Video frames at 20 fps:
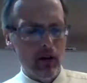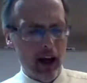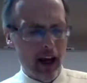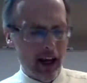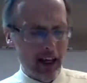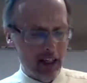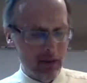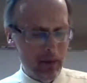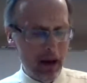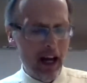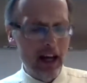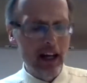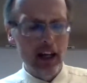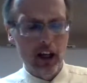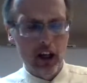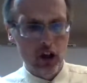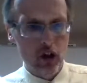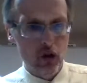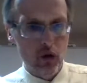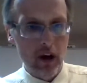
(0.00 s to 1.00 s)
expand and
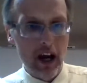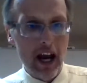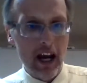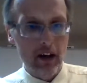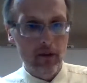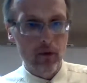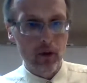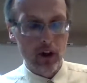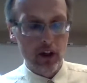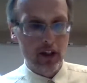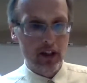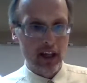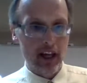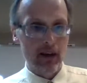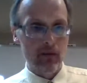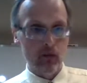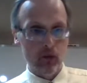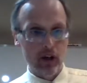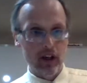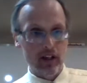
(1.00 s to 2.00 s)
contract for the
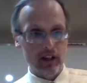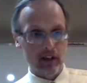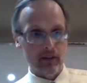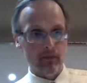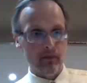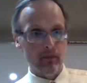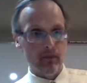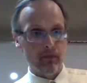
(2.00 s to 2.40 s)
same reason.